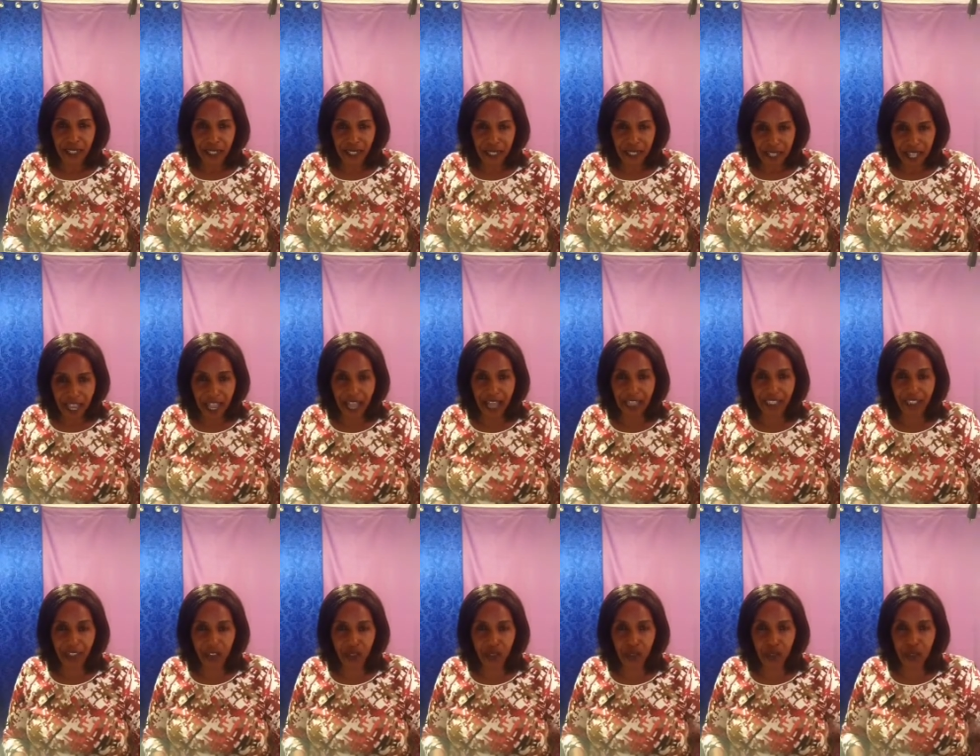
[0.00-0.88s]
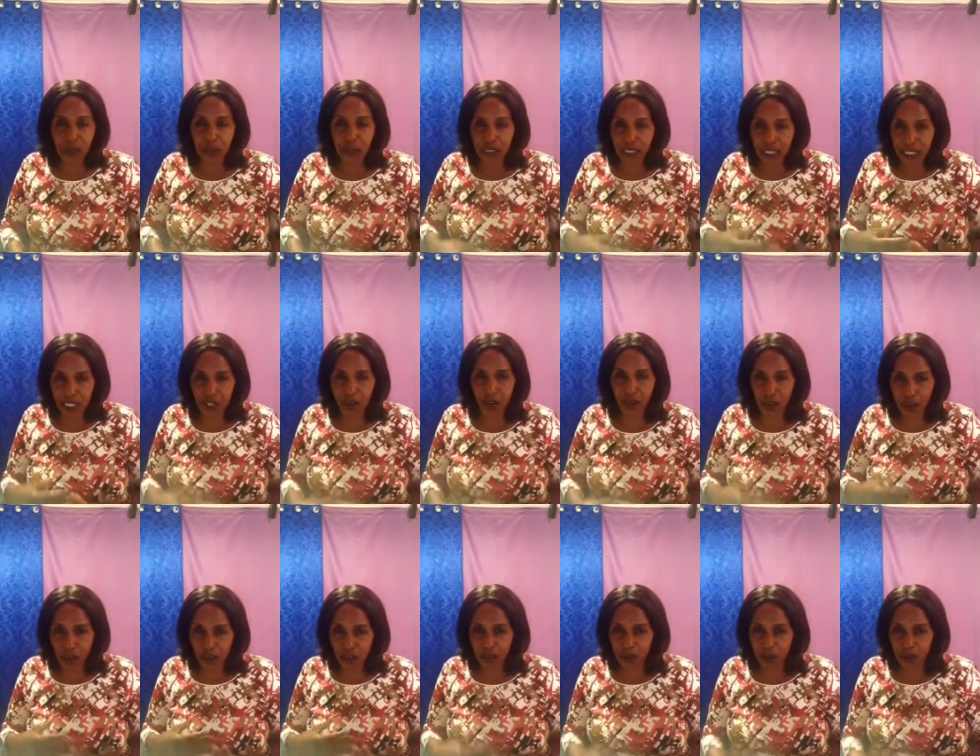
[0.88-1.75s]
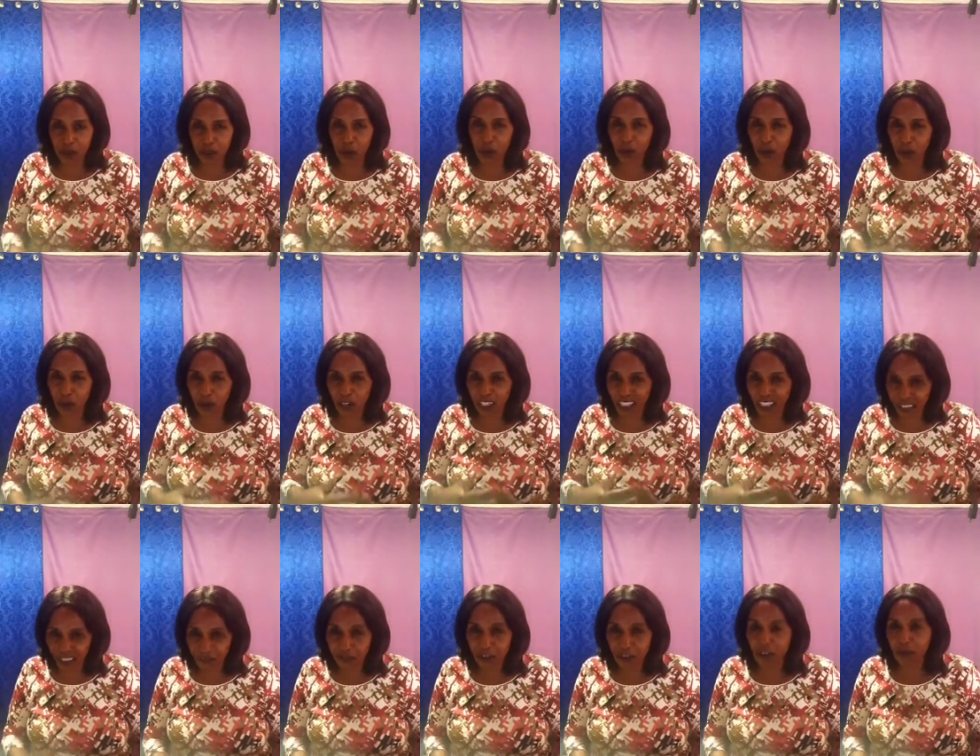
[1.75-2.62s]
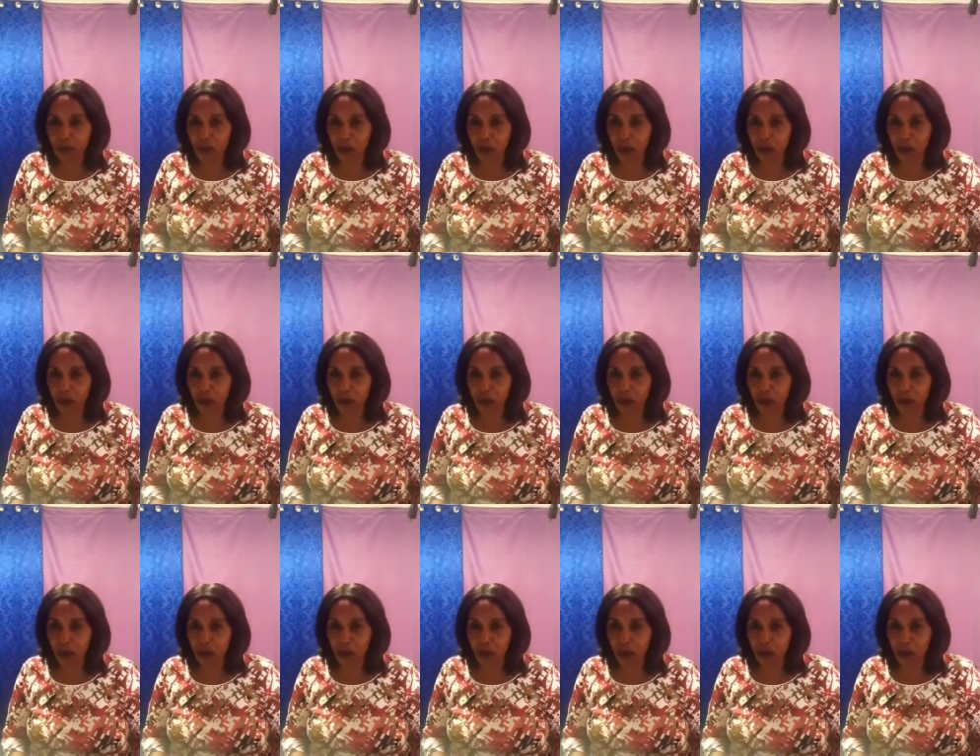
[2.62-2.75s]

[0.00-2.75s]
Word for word: Yeah, it should be three o'clock, four o'clock, five